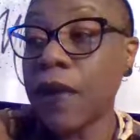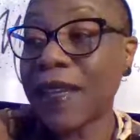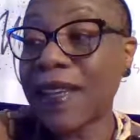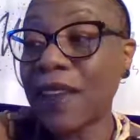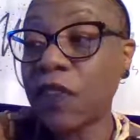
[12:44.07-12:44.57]

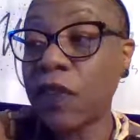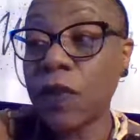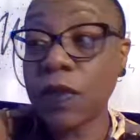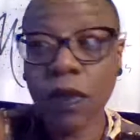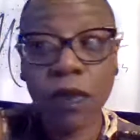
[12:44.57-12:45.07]
I guess she
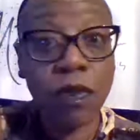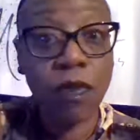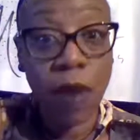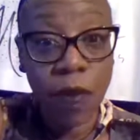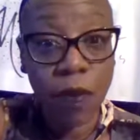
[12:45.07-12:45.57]
wasn't
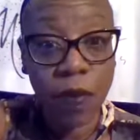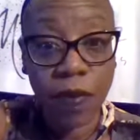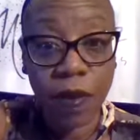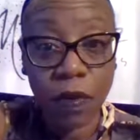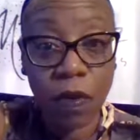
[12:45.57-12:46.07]
great with
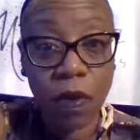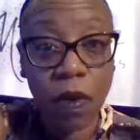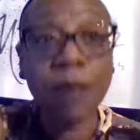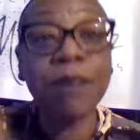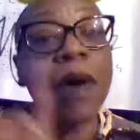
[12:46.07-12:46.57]
it.
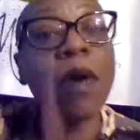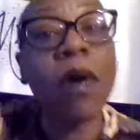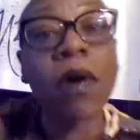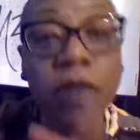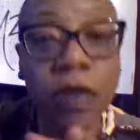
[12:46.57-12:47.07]

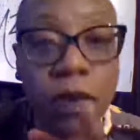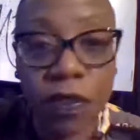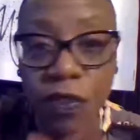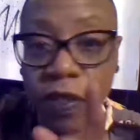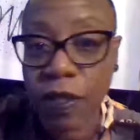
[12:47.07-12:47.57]

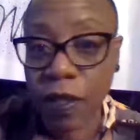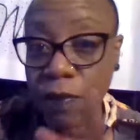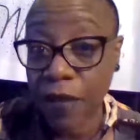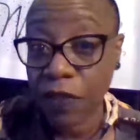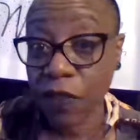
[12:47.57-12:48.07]
Also, she did
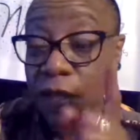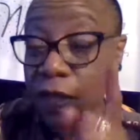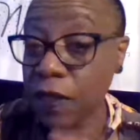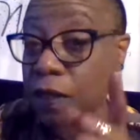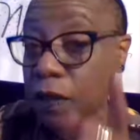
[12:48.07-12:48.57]
mention,
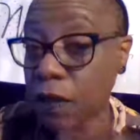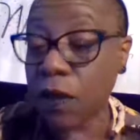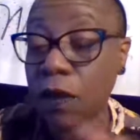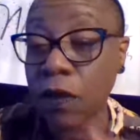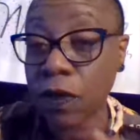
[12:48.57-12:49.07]
this is
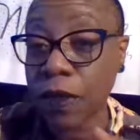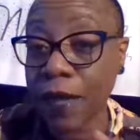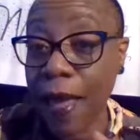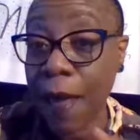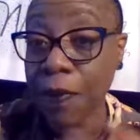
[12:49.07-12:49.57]
also going
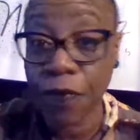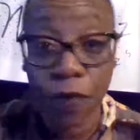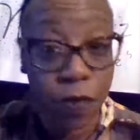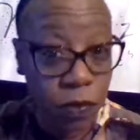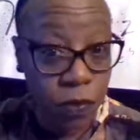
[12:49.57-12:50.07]
to happen
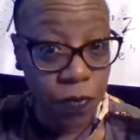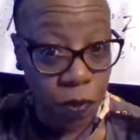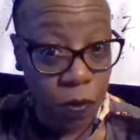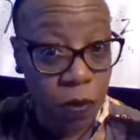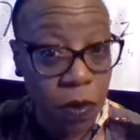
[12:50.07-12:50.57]
for those of
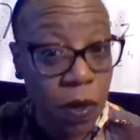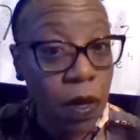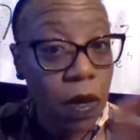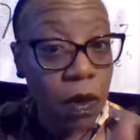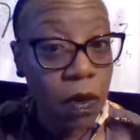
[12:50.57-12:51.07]
you
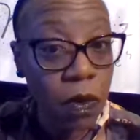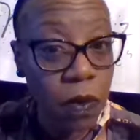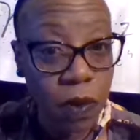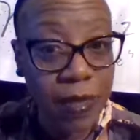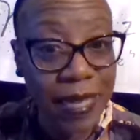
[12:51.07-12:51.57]

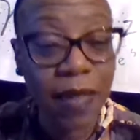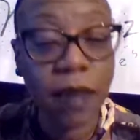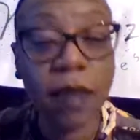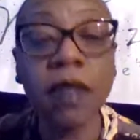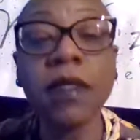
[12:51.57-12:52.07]
who are going to
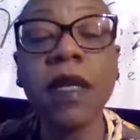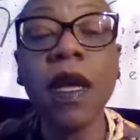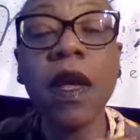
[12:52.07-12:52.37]
get this.